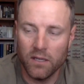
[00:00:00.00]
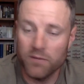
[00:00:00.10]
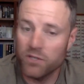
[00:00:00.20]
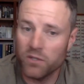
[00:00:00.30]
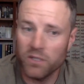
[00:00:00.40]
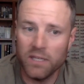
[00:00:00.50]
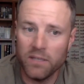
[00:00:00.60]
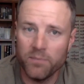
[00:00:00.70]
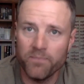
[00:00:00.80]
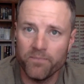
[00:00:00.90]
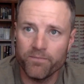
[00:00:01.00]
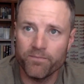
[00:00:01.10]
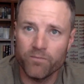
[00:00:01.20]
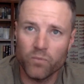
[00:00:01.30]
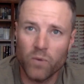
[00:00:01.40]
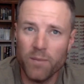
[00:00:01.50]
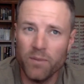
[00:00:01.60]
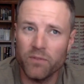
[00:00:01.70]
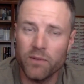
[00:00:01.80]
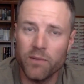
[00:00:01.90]
shortly right
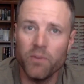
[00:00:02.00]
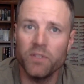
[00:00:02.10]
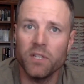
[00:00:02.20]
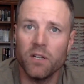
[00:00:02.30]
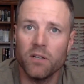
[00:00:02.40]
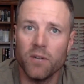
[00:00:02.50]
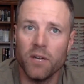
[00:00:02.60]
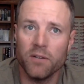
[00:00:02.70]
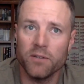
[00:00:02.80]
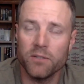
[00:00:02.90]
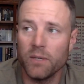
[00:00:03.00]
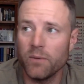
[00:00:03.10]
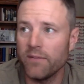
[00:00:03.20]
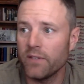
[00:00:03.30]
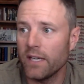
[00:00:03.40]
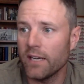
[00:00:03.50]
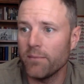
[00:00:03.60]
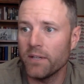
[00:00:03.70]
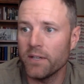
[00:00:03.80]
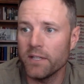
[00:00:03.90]
before we moved to Colorado. So my wife and I got
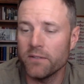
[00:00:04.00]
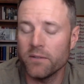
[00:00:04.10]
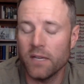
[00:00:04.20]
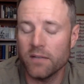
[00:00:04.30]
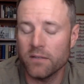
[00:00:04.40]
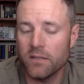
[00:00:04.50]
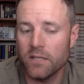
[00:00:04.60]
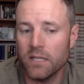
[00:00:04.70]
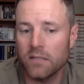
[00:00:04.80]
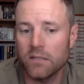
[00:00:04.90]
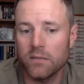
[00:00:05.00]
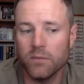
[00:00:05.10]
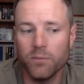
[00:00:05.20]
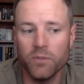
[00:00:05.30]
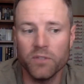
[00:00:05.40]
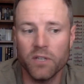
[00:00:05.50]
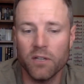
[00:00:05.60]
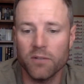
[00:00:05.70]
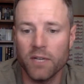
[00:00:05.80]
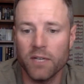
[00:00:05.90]
married in 2006. We moved to
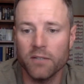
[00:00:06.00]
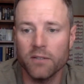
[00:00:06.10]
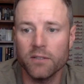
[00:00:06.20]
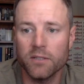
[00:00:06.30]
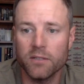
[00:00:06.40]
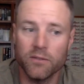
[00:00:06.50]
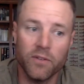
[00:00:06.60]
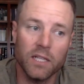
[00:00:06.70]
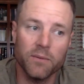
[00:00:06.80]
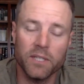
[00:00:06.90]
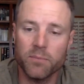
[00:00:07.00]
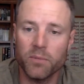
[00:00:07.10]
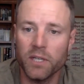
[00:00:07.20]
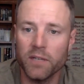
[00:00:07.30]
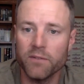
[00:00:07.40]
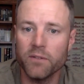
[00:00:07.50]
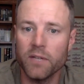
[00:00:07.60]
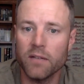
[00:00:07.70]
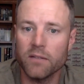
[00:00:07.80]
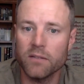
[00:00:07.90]
Colorado the following spring of
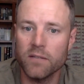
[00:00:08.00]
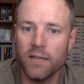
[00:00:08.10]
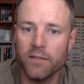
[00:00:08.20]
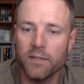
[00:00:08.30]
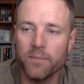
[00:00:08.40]
2007.